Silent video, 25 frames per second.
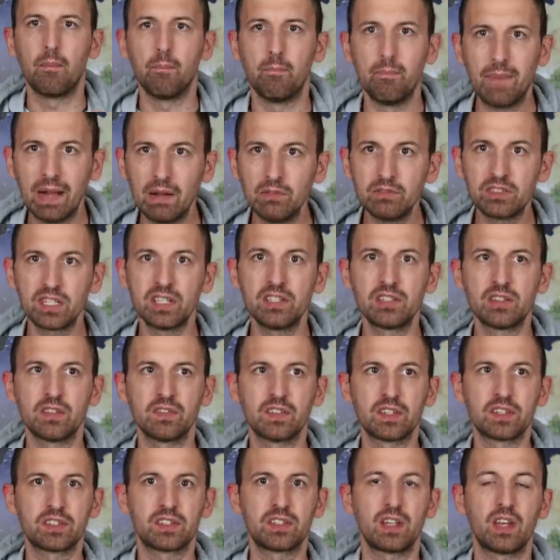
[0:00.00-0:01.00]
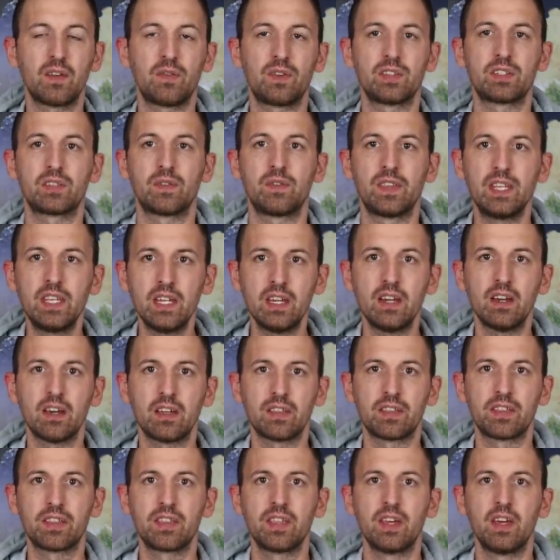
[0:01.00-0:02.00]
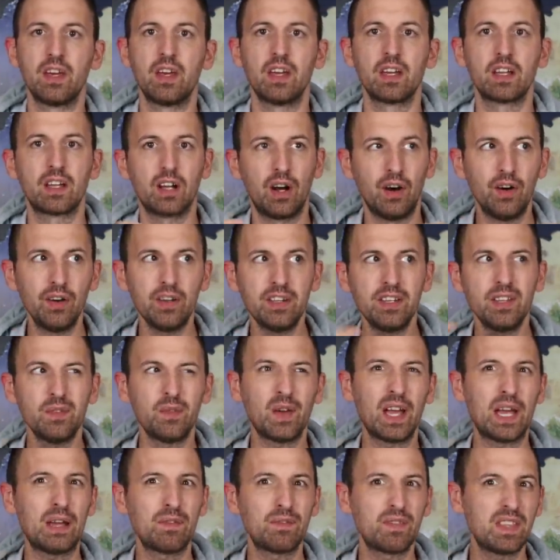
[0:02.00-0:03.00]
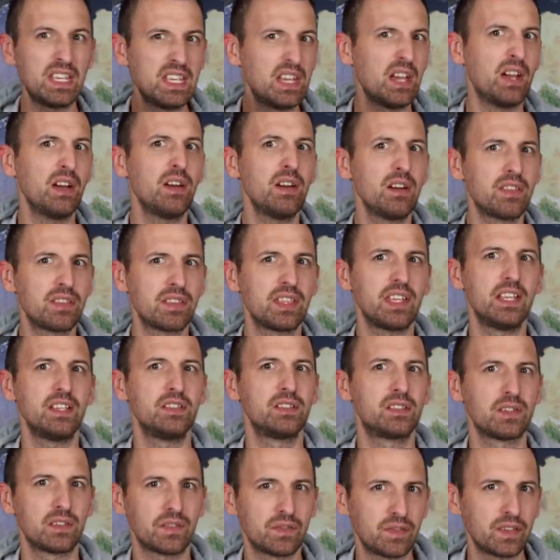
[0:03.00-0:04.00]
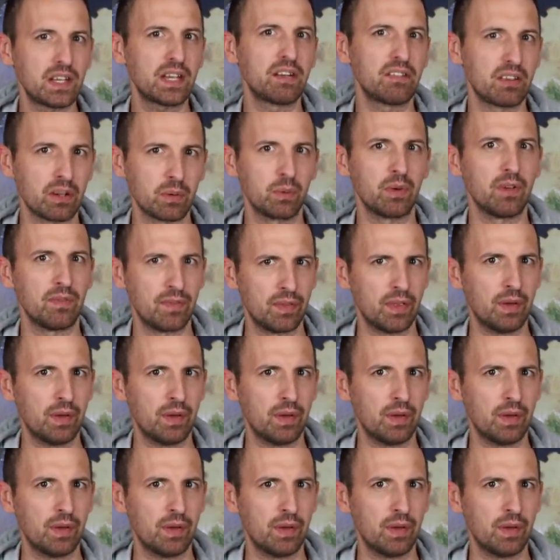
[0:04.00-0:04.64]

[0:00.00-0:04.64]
Mountains on the surface of the Earth kind of have the Earth interfering with